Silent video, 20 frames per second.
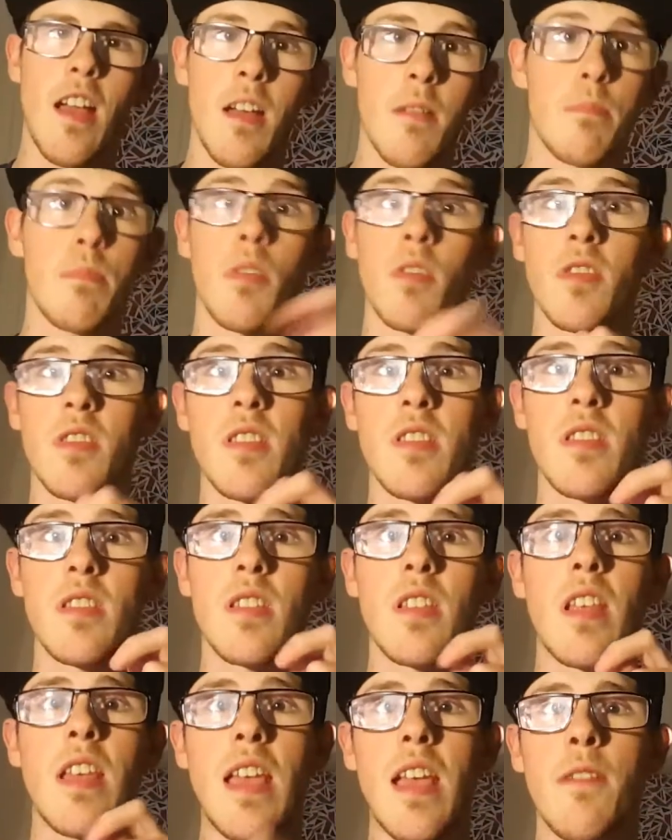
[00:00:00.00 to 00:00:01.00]
and puts
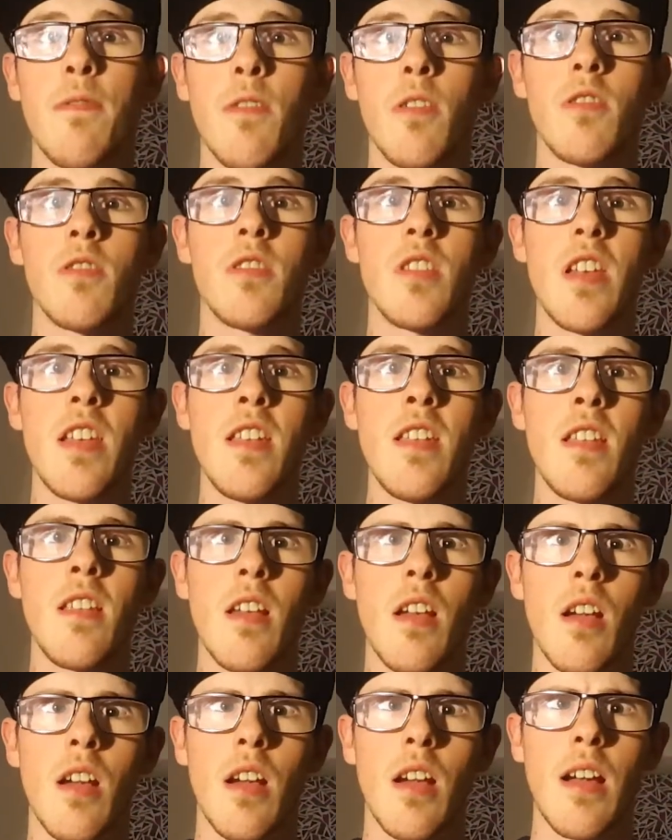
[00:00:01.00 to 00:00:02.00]
his earphones in,
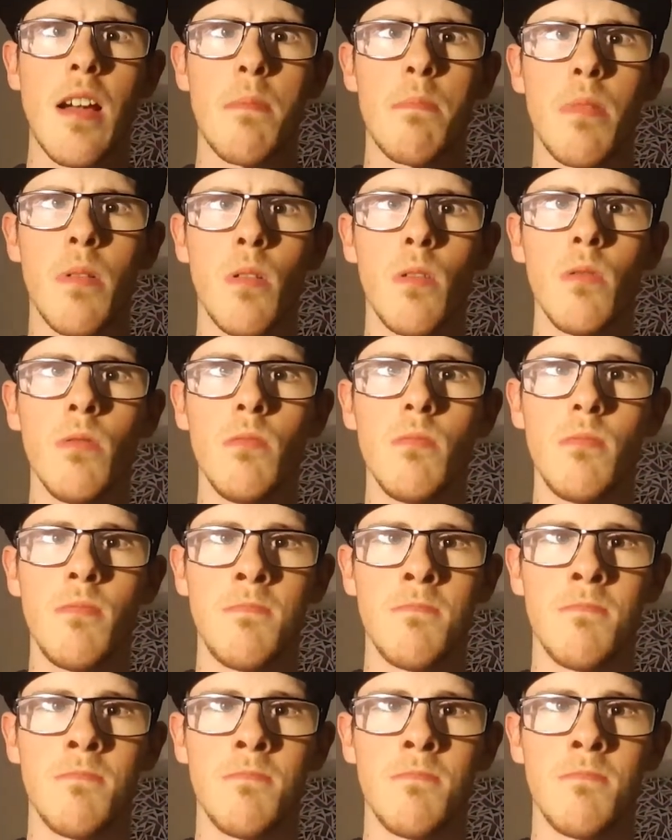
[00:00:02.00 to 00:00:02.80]
Apple,